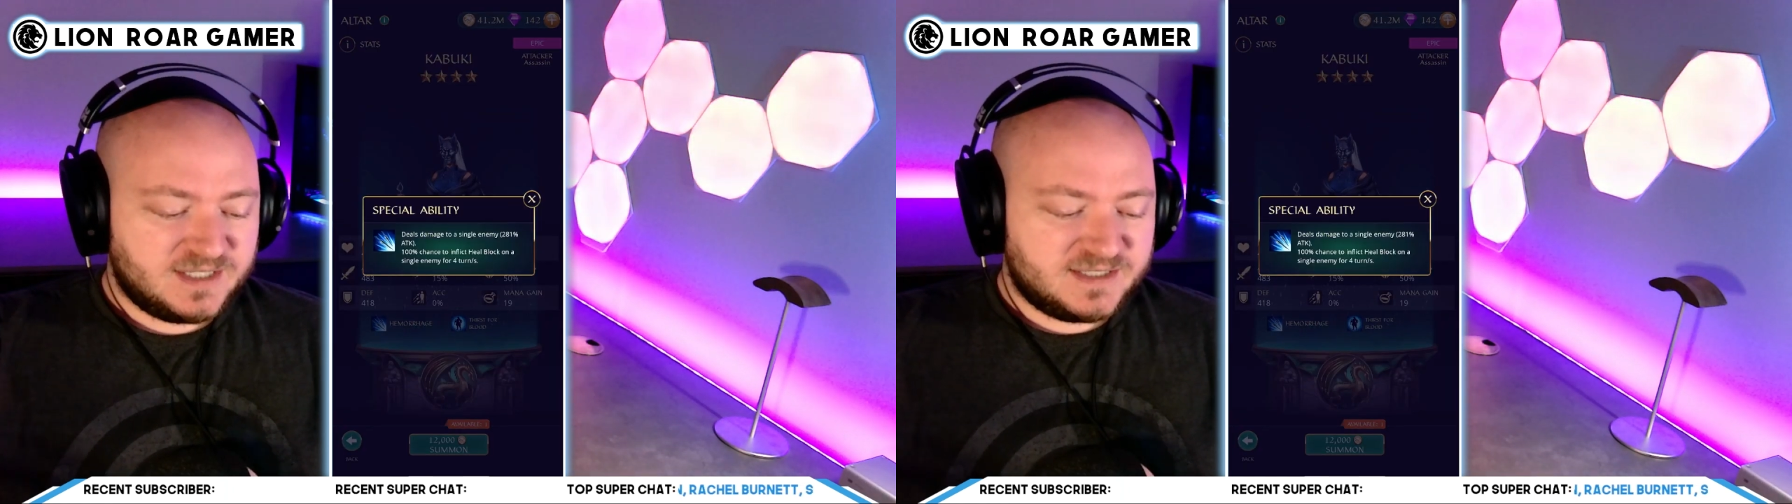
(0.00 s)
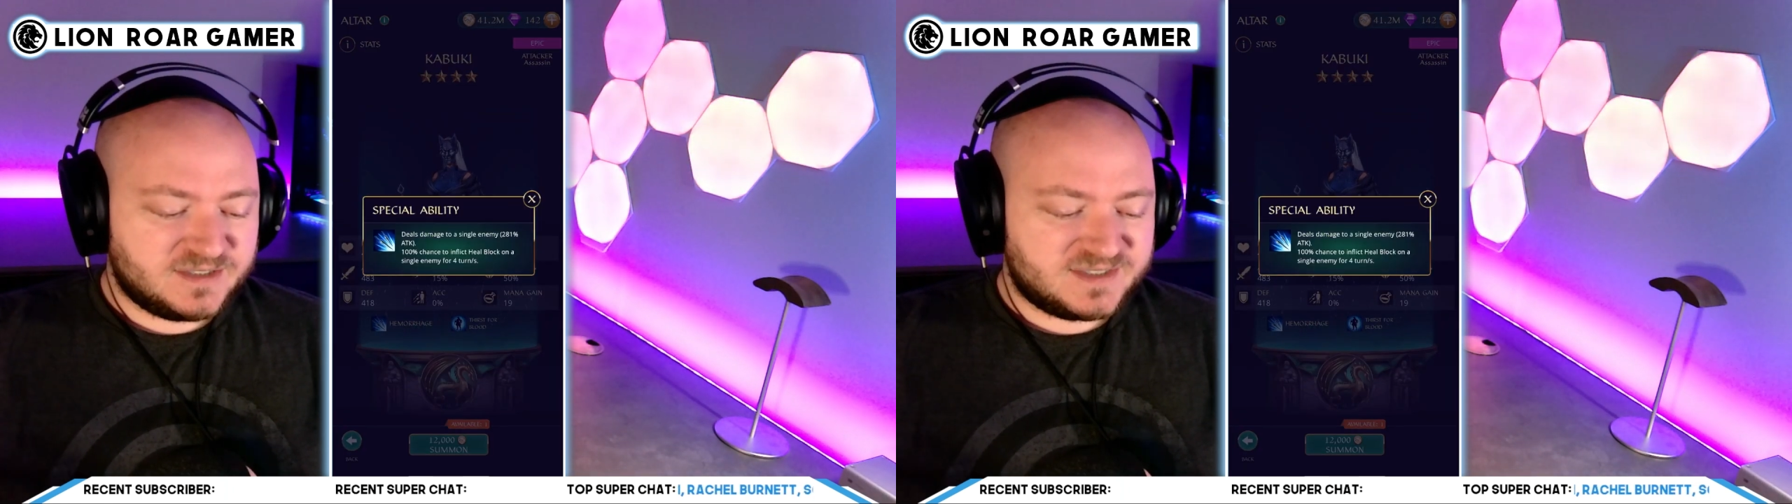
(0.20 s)

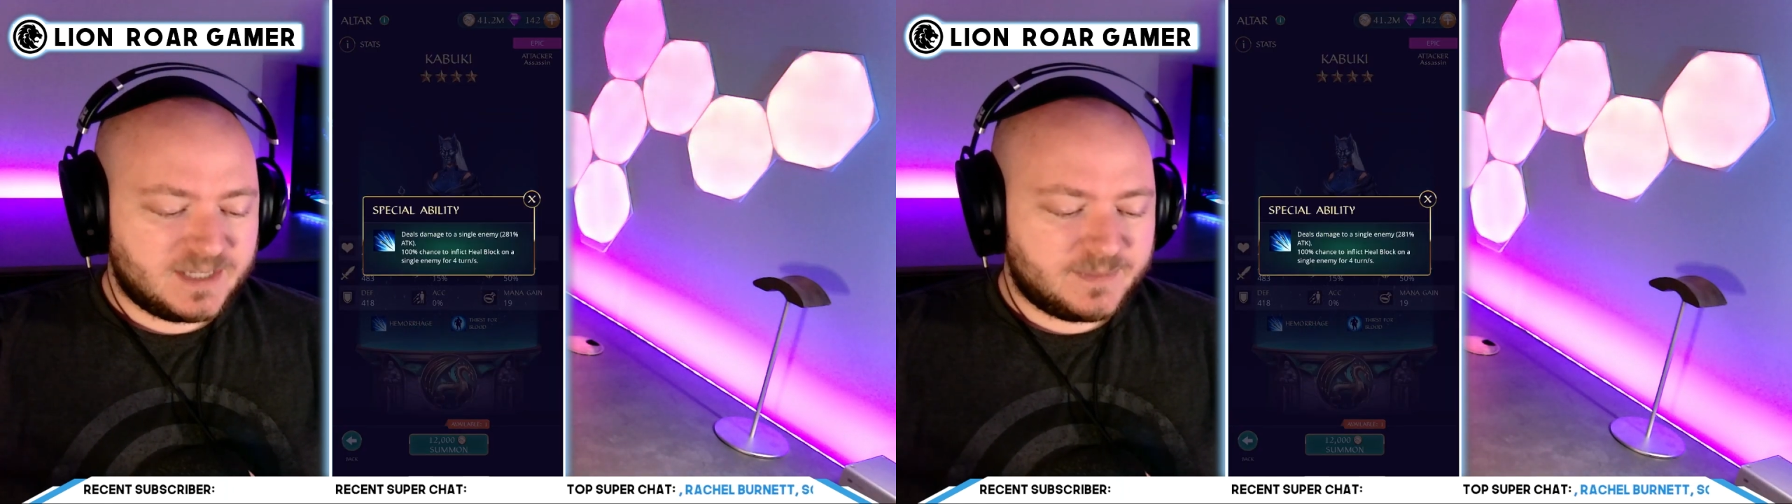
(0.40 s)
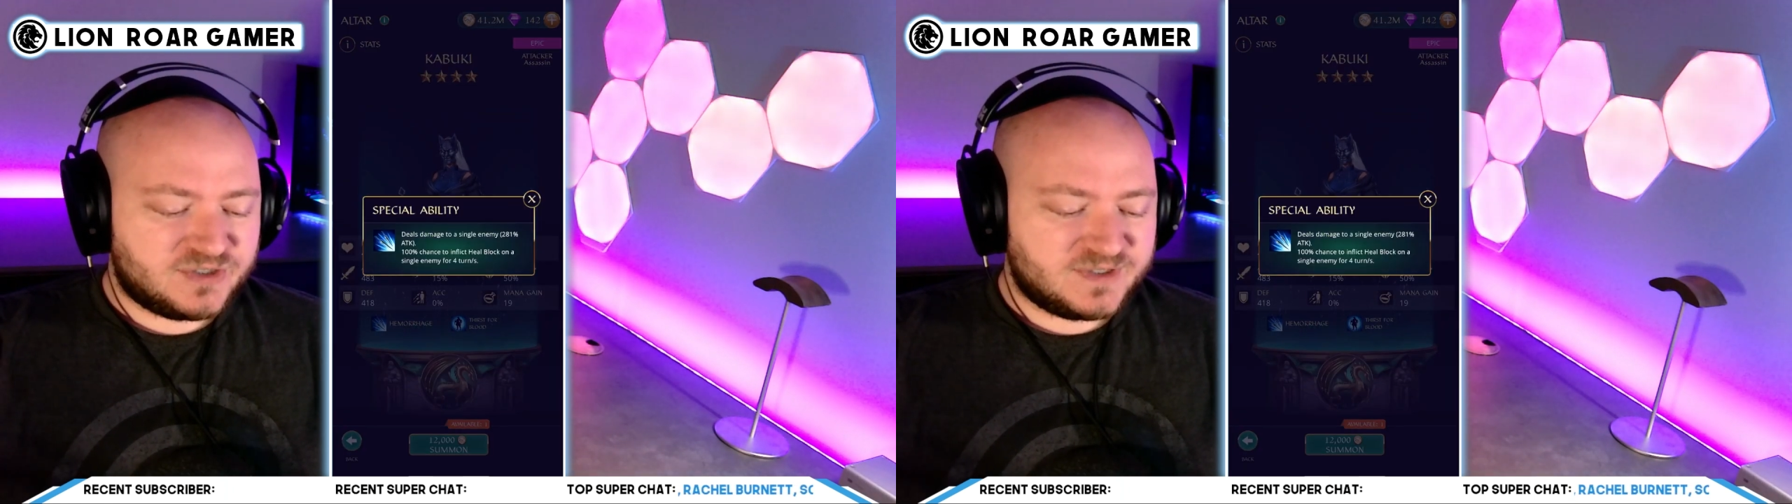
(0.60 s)
Deals
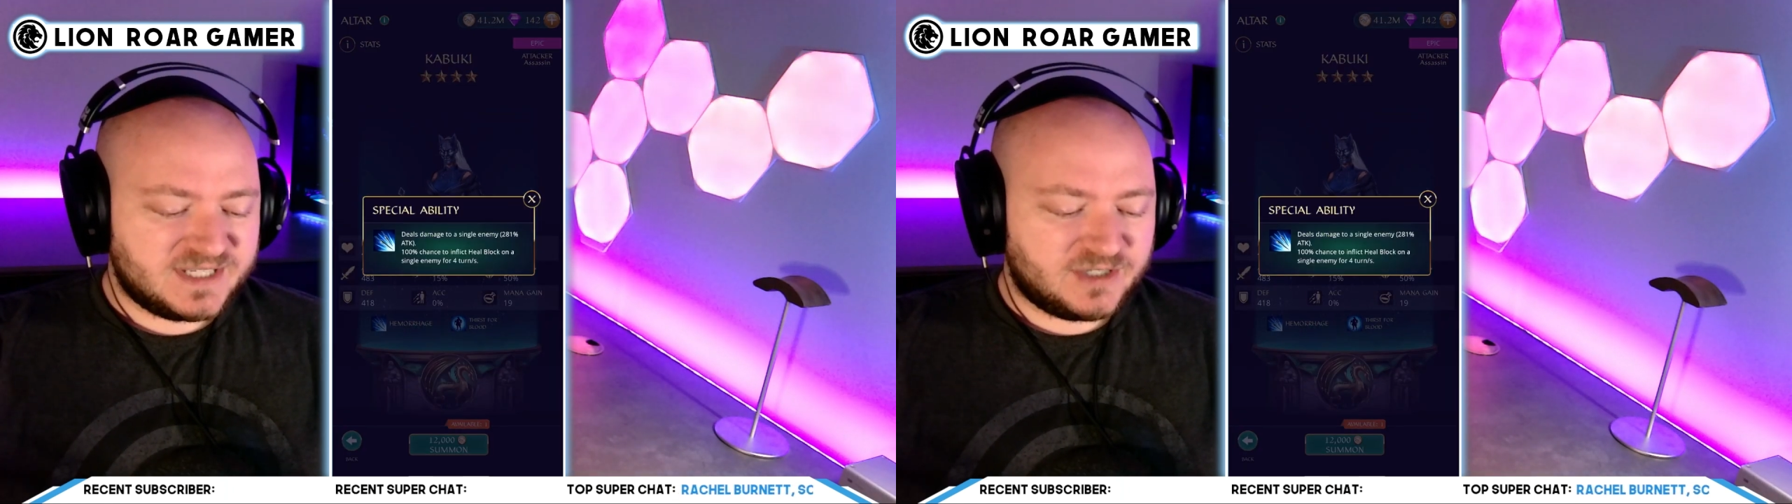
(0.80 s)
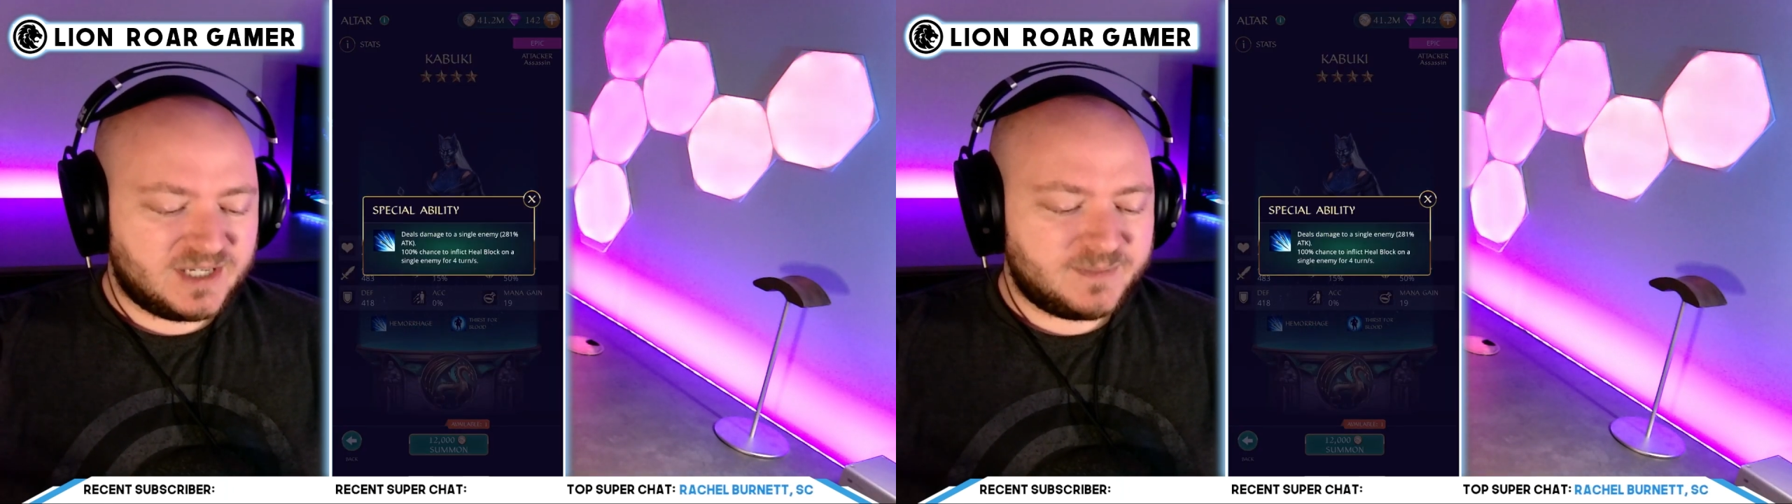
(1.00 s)
damage to a
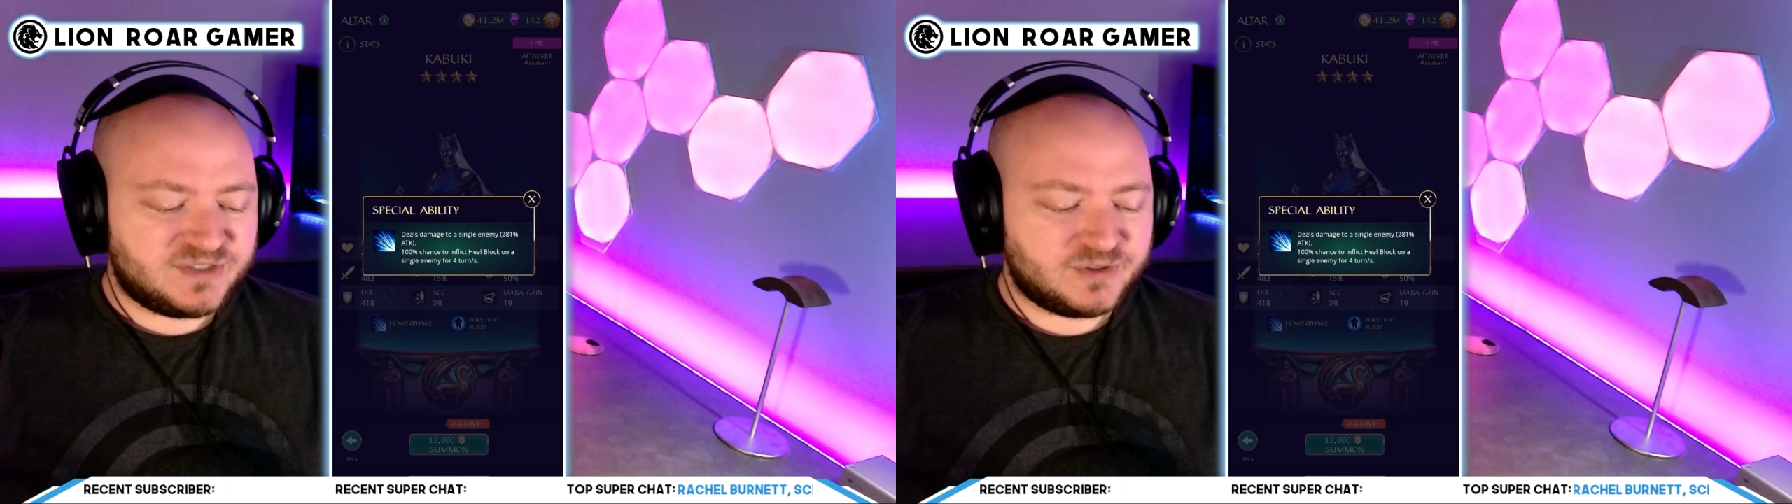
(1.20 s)
single enemy,